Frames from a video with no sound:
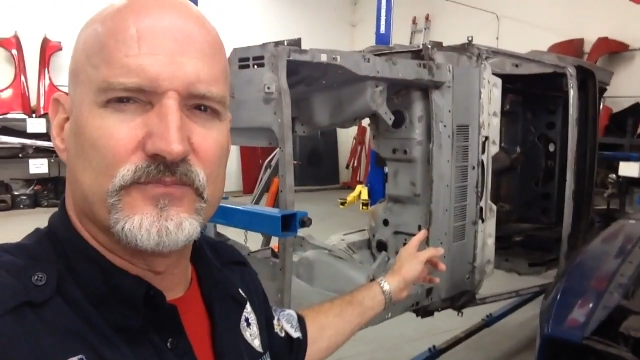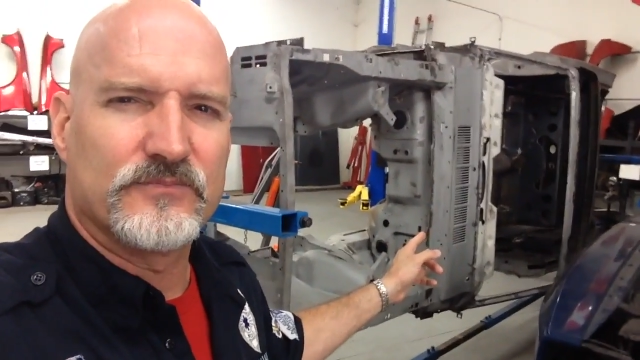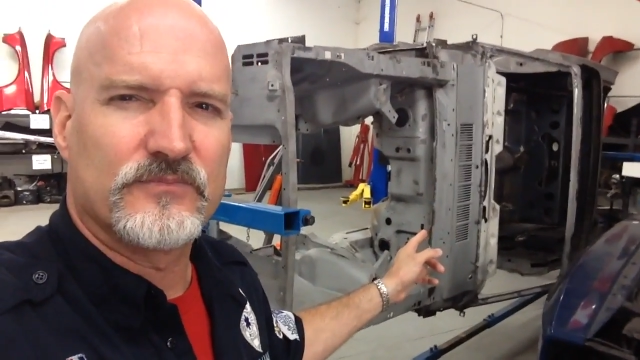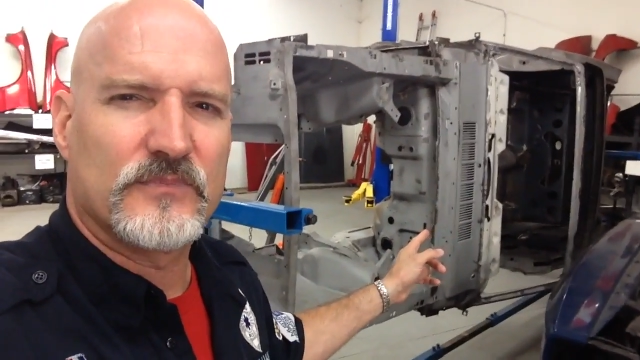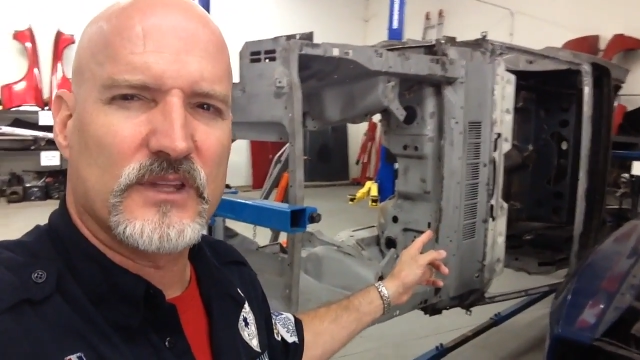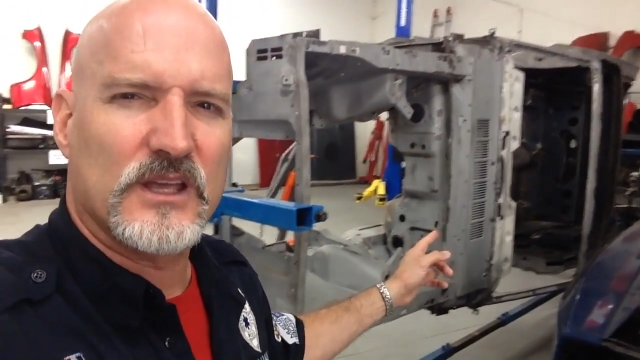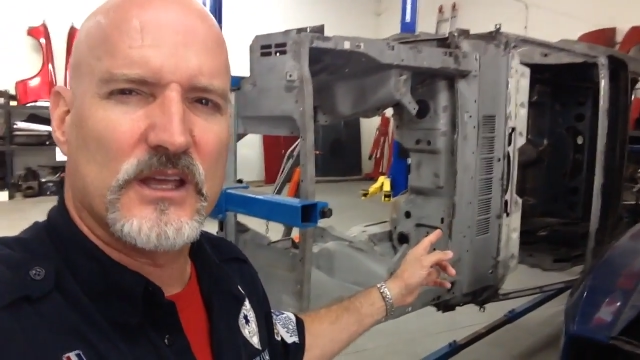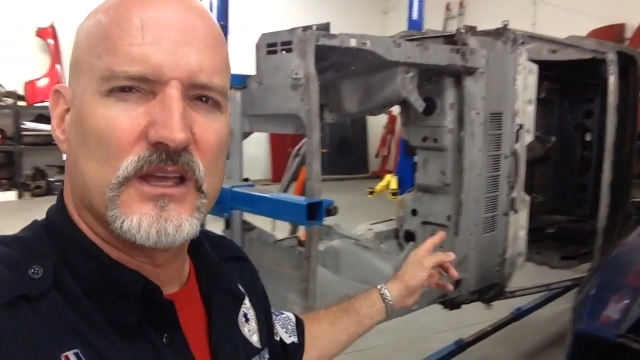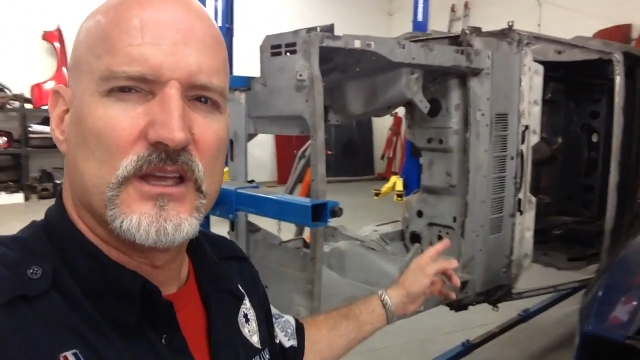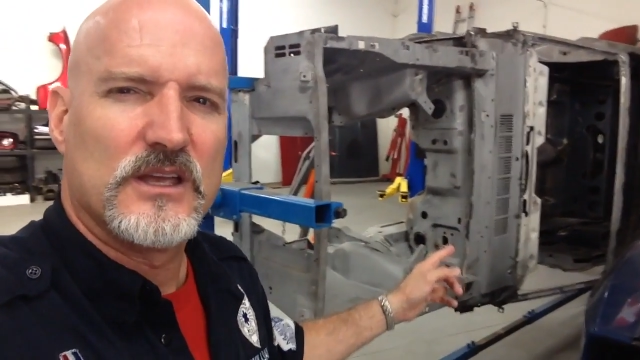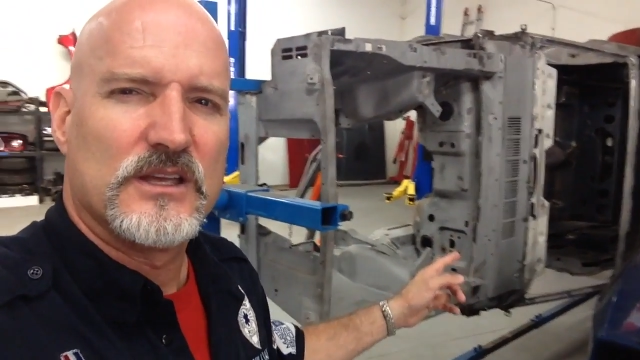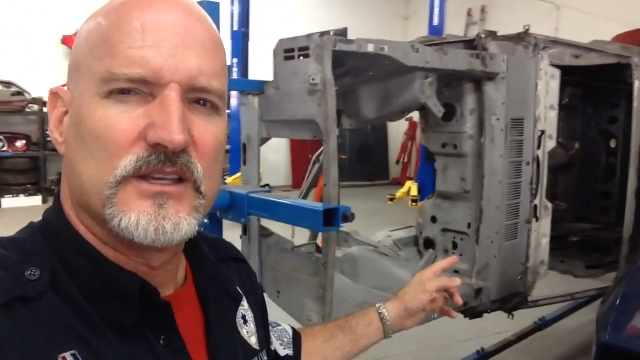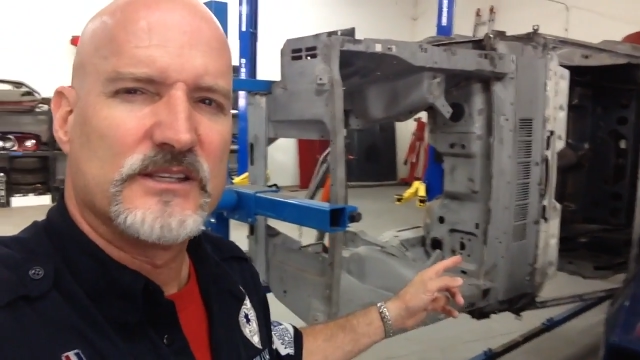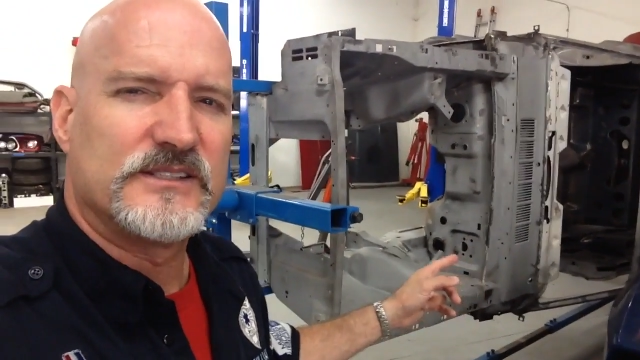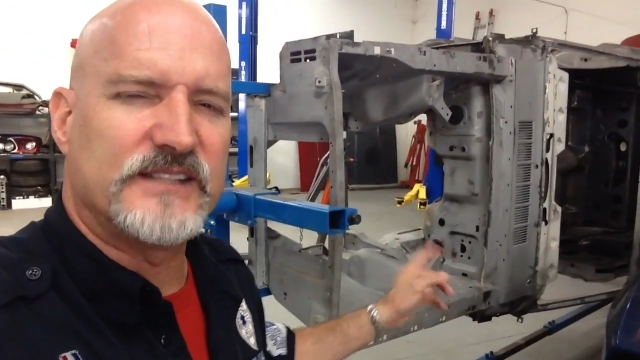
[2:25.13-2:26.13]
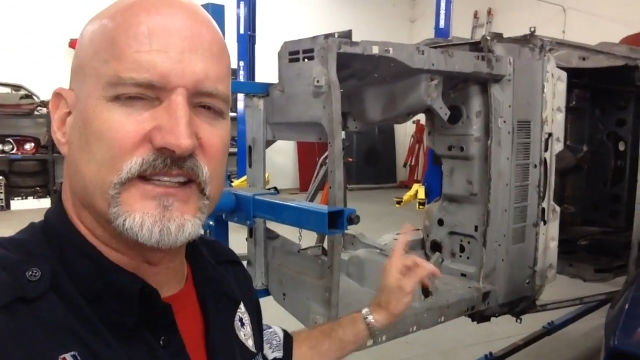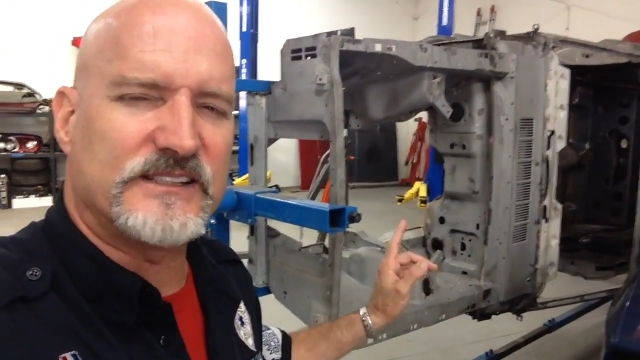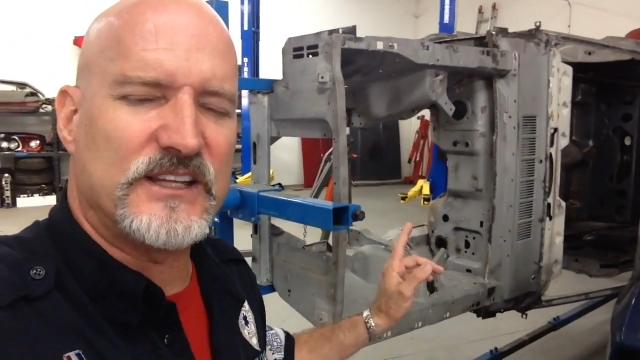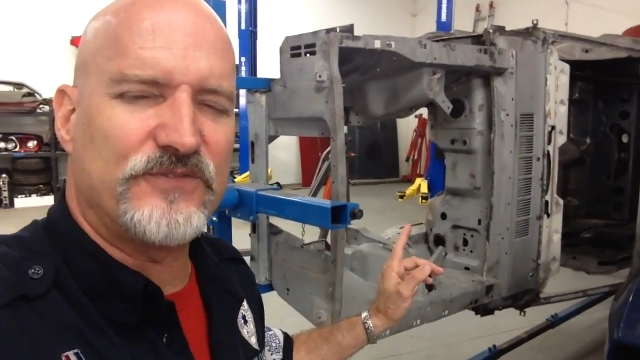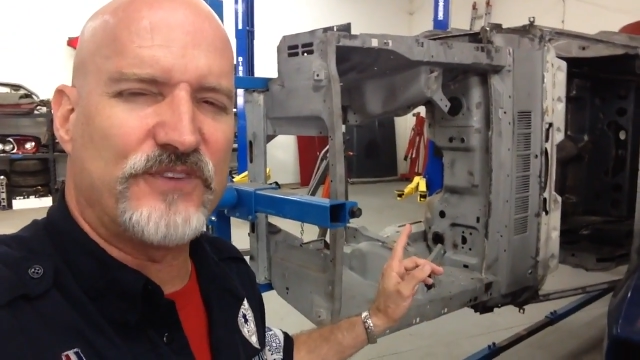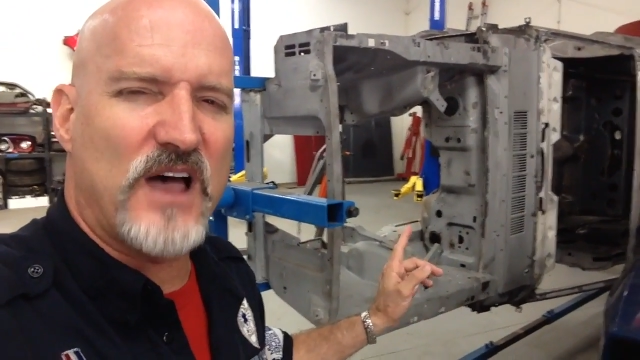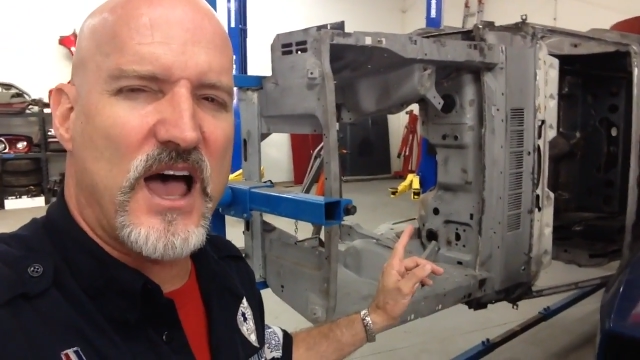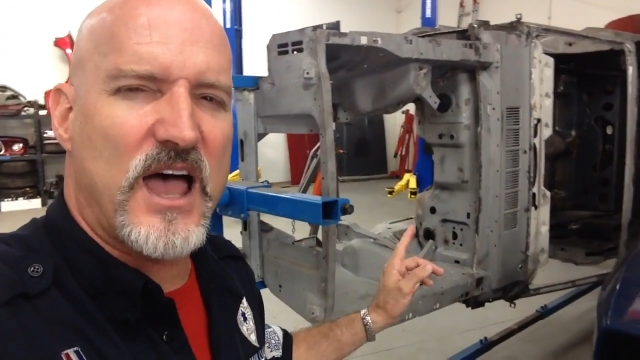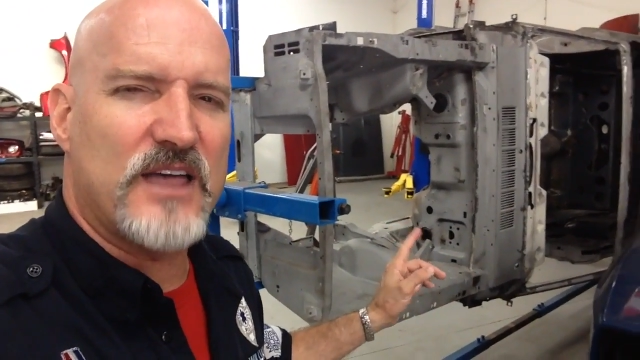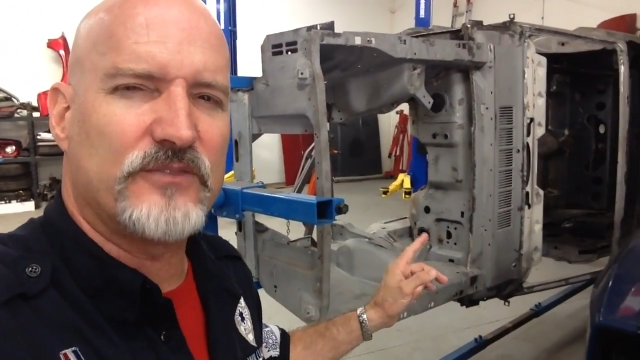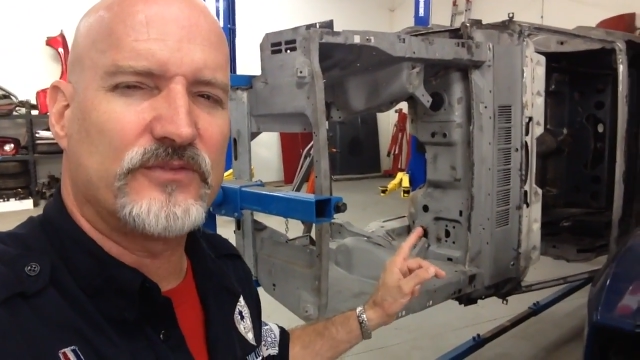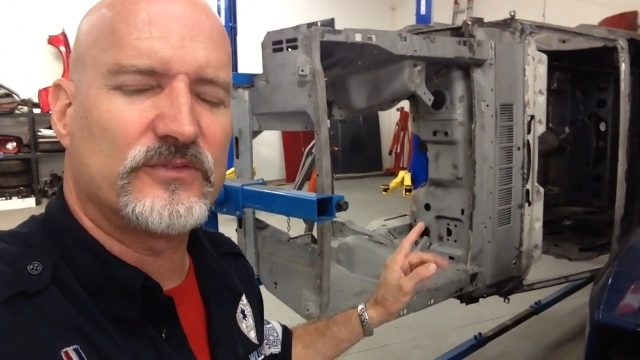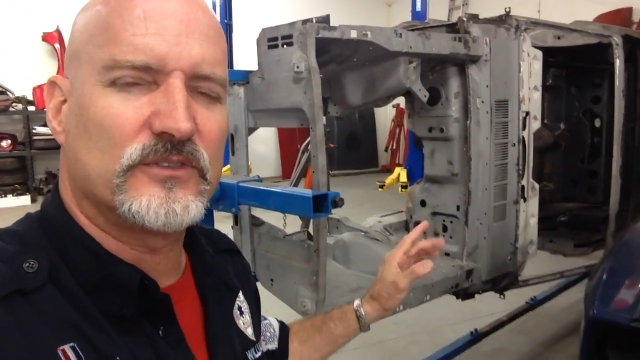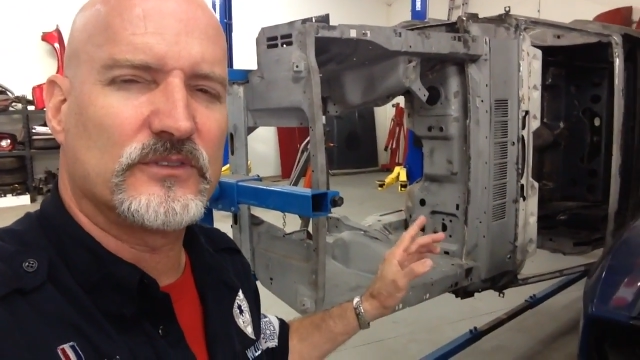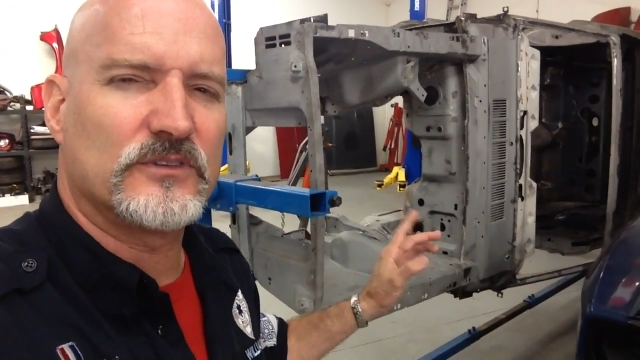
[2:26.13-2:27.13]
65,
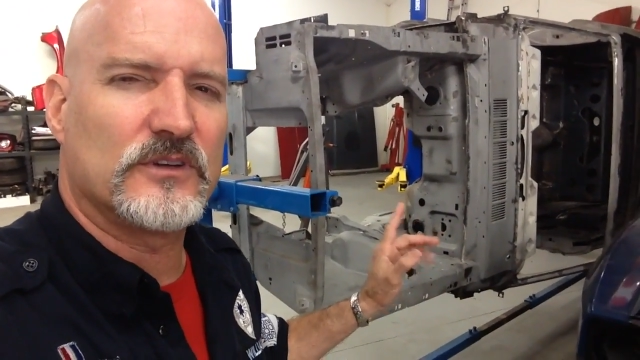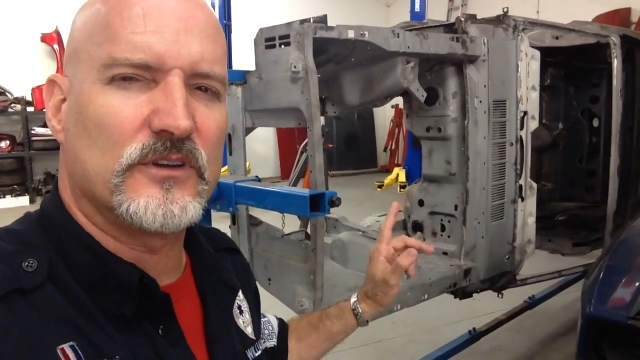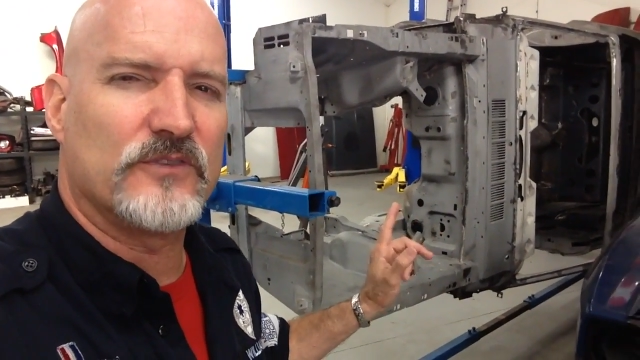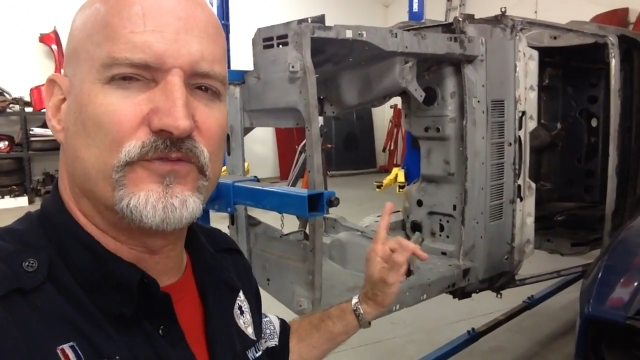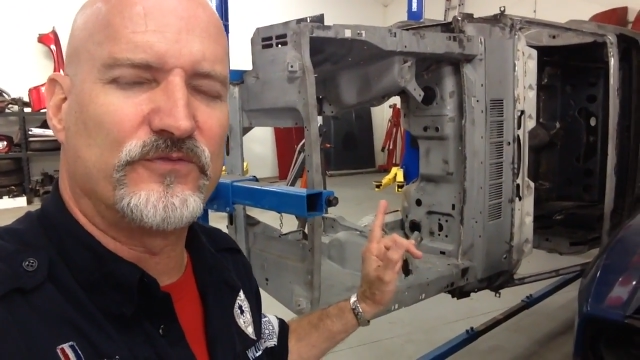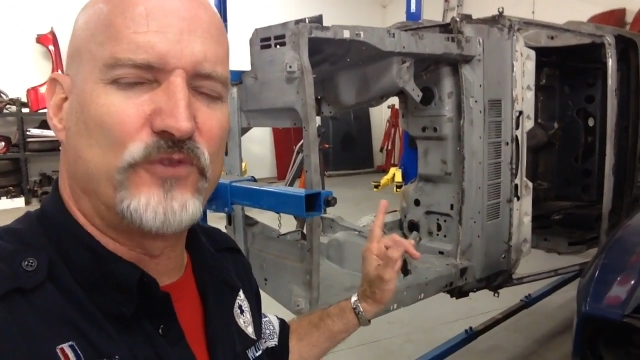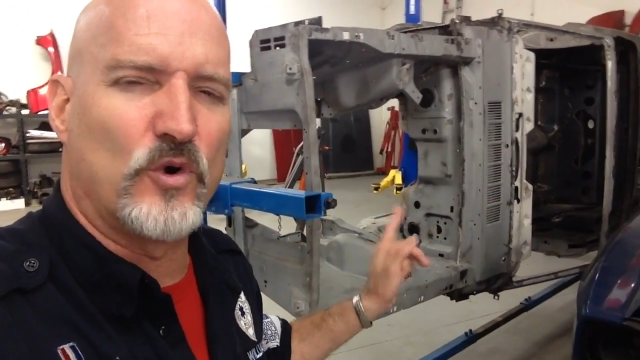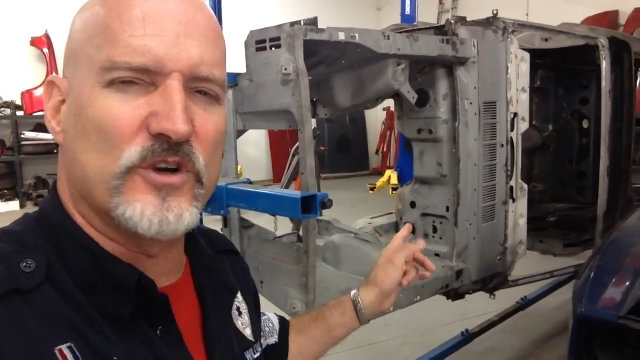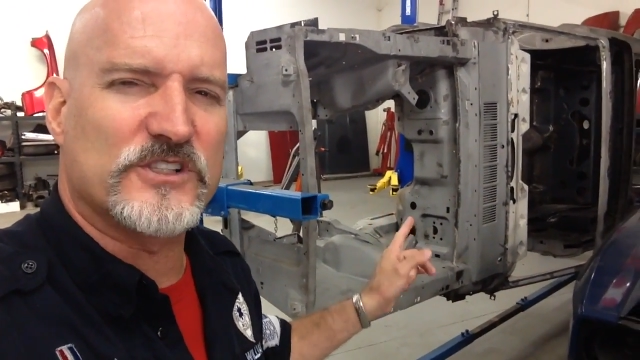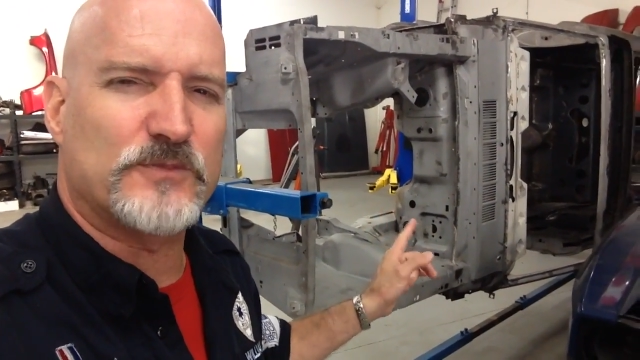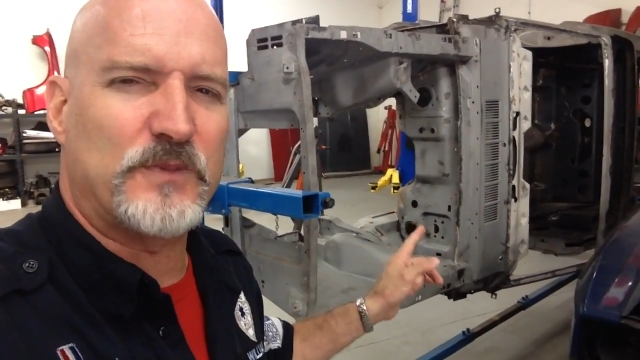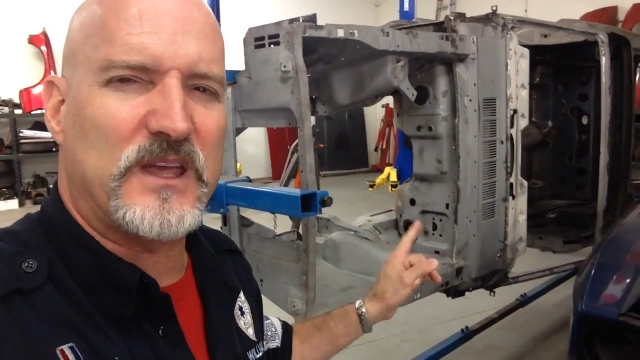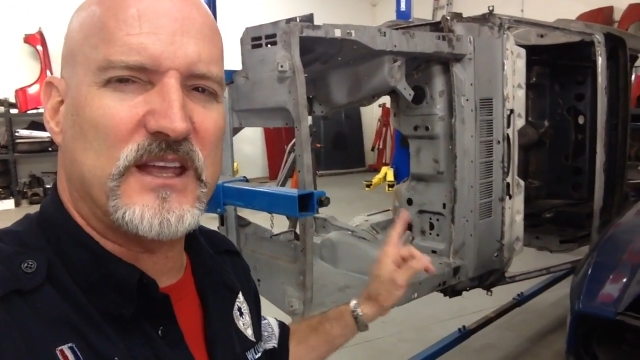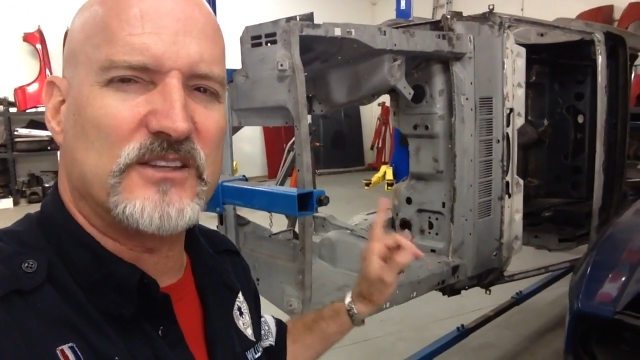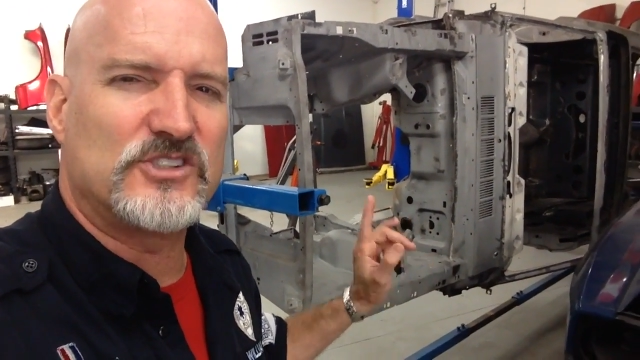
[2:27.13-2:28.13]
four speed,